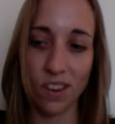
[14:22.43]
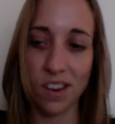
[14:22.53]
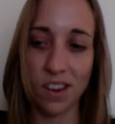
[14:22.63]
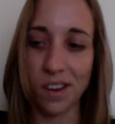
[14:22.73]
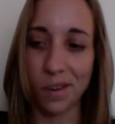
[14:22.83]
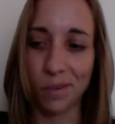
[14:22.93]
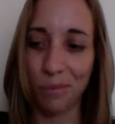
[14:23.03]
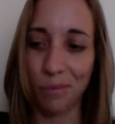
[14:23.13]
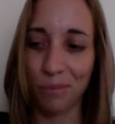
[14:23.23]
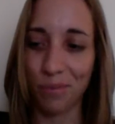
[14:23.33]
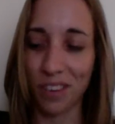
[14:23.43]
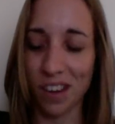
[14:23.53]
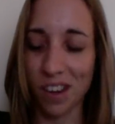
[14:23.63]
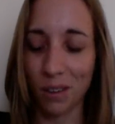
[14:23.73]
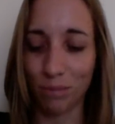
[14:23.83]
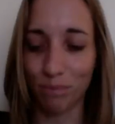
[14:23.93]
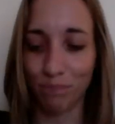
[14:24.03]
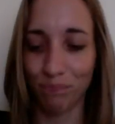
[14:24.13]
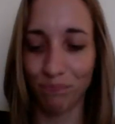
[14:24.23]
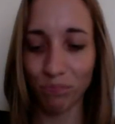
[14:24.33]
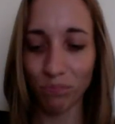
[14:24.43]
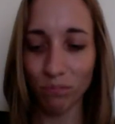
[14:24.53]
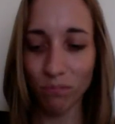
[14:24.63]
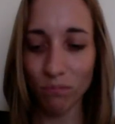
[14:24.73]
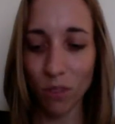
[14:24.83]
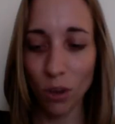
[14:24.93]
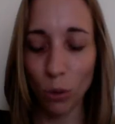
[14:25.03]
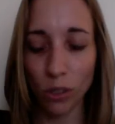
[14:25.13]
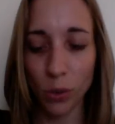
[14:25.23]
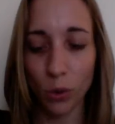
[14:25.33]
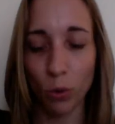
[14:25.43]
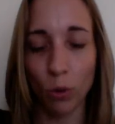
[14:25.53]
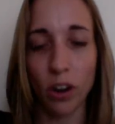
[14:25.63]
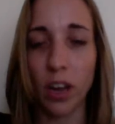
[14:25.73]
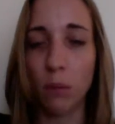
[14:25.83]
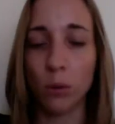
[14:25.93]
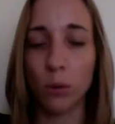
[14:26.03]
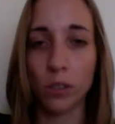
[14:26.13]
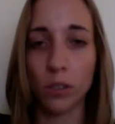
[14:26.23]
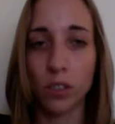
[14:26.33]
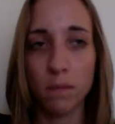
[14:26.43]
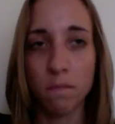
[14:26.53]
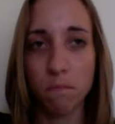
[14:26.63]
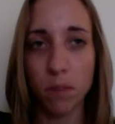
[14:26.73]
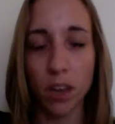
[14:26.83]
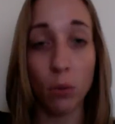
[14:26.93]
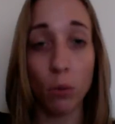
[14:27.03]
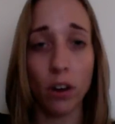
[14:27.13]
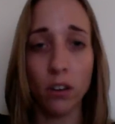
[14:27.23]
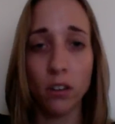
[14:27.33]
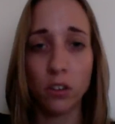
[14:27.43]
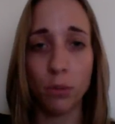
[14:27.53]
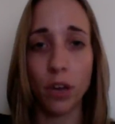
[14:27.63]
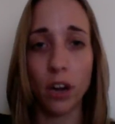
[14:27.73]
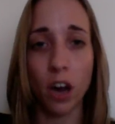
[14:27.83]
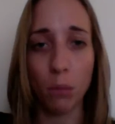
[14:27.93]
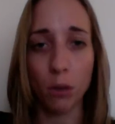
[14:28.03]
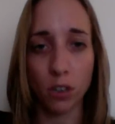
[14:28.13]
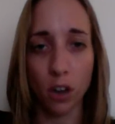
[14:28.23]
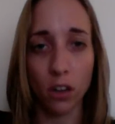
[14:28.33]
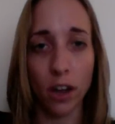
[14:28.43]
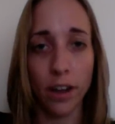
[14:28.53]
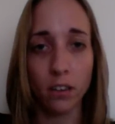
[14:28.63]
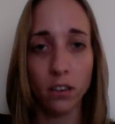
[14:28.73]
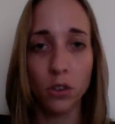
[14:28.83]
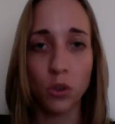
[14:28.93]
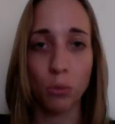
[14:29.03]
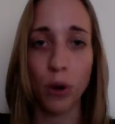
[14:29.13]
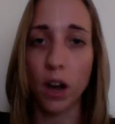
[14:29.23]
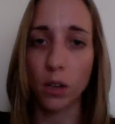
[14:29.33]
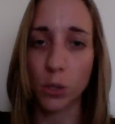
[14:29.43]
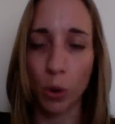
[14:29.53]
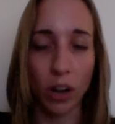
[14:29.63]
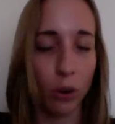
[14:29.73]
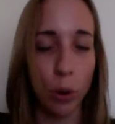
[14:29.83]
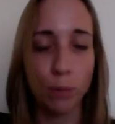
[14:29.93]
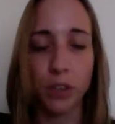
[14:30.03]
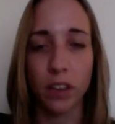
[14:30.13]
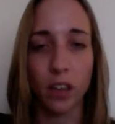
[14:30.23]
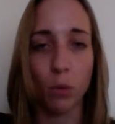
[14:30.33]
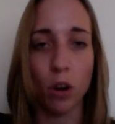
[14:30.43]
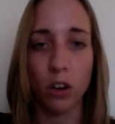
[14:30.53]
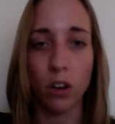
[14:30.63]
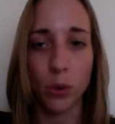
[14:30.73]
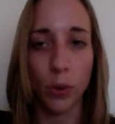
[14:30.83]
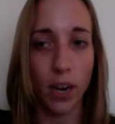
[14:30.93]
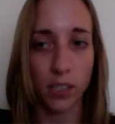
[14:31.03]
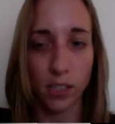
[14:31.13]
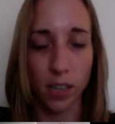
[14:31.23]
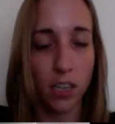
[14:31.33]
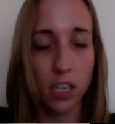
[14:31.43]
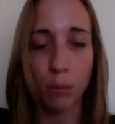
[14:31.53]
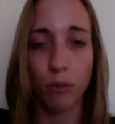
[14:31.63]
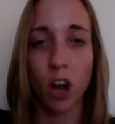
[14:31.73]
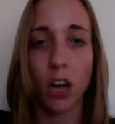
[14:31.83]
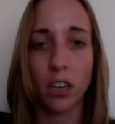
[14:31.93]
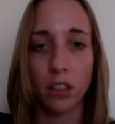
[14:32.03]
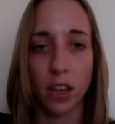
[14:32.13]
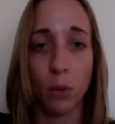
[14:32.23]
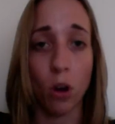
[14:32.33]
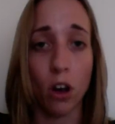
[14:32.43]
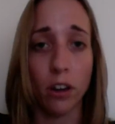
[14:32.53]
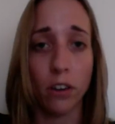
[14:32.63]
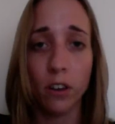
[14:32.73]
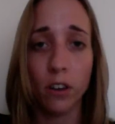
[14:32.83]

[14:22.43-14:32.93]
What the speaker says: So Tor enables anyone to be anonymous online, to browse whatever website they want, to access any type of content they want